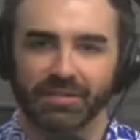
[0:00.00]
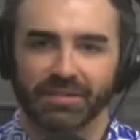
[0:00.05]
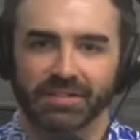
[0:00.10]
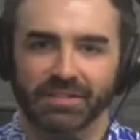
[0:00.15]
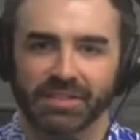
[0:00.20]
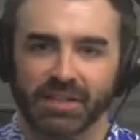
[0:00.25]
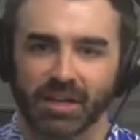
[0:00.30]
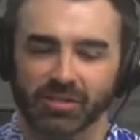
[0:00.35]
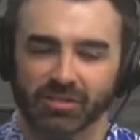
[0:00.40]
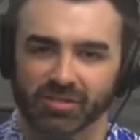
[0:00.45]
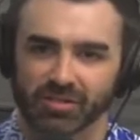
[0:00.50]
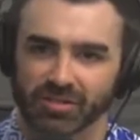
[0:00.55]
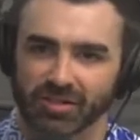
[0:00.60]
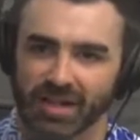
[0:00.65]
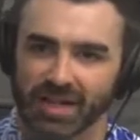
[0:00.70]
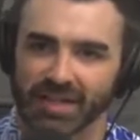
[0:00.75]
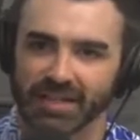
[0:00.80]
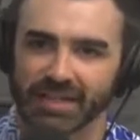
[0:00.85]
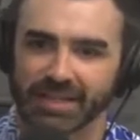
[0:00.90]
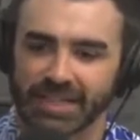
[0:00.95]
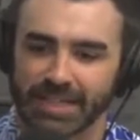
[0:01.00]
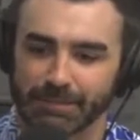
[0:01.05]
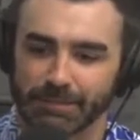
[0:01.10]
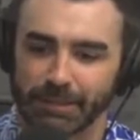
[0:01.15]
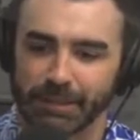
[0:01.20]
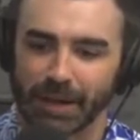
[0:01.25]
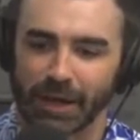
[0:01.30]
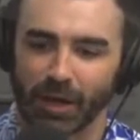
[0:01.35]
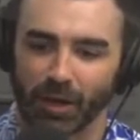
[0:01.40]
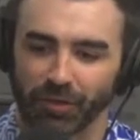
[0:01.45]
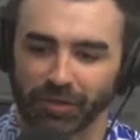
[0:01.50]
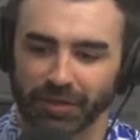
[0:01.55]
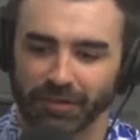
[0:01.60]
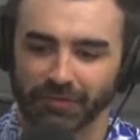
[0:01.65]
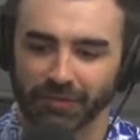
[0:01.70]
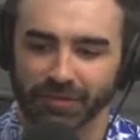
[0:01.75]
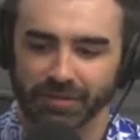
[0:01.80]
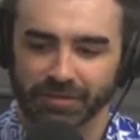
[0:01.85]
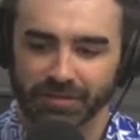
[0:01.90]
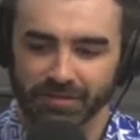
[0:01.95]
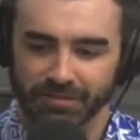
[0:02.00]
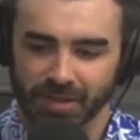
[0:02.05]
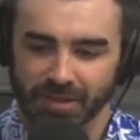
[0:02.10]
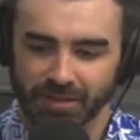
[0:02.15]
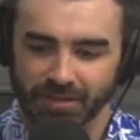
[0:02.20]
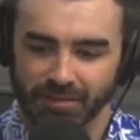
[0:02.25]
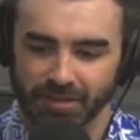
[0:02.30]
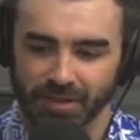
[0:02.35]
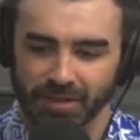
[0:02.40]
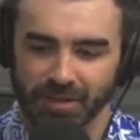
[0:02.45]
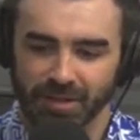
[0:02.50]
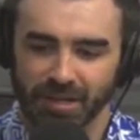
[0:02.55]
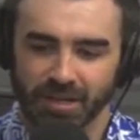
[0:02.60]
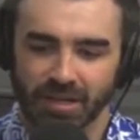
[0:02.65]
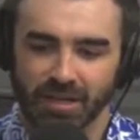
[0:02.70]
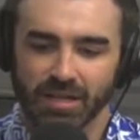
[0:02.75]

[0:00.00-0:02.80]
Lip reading: of the Seahawks trying to keep him healthy for the stretch run.